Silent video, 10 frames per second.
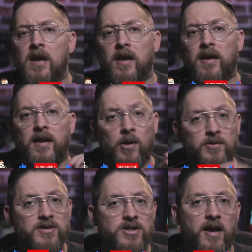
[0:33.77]
It helps the
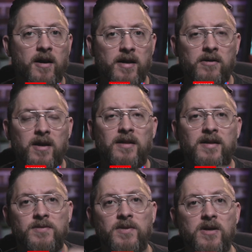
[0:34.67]
channel out and
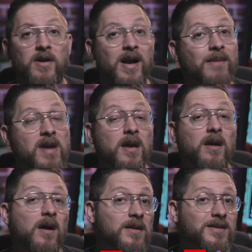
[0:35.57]
lets me know that I'm making
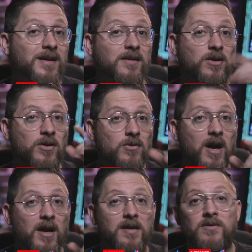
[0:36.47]
content that you
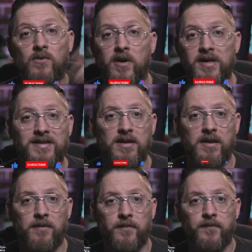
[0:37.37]
guys want to see.
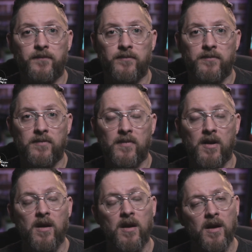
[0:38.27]

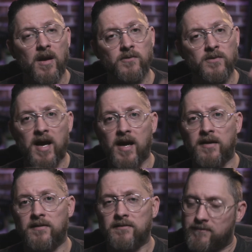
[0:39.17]
And with that,
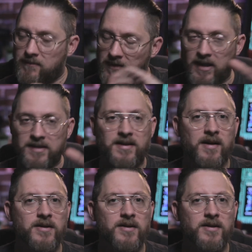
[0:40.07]
let's get
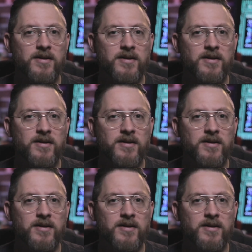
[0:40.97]
into it.